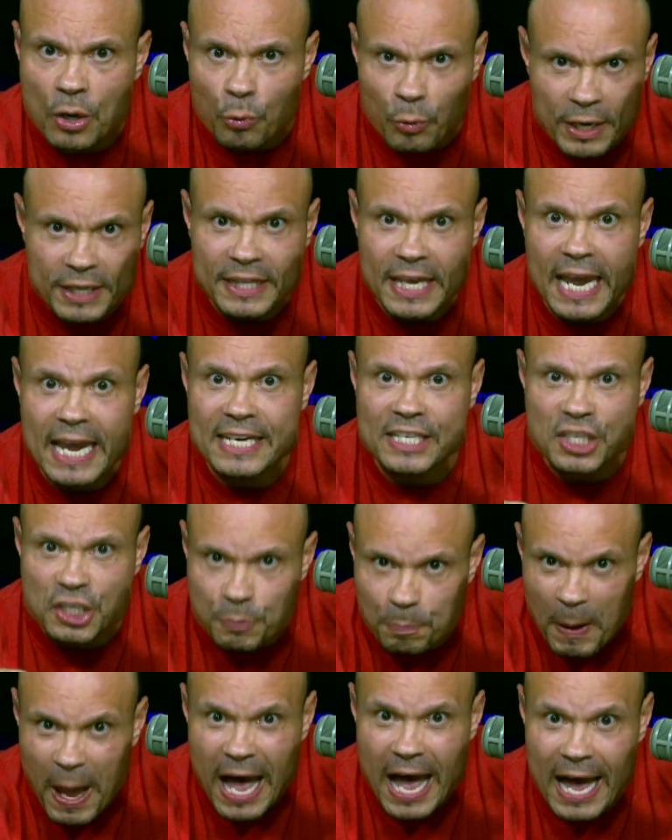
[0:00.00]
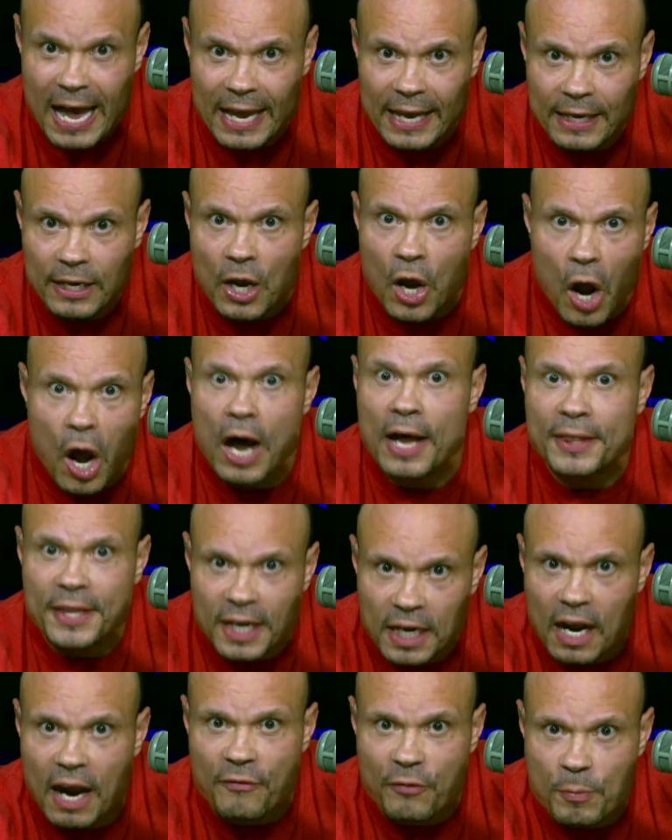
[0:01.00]
with a spy on
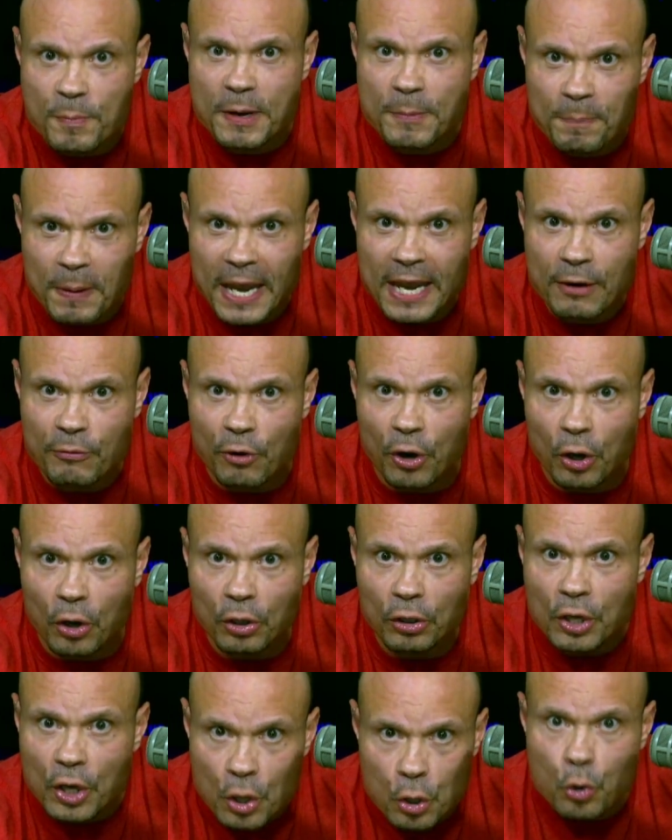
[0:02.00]
the government payroll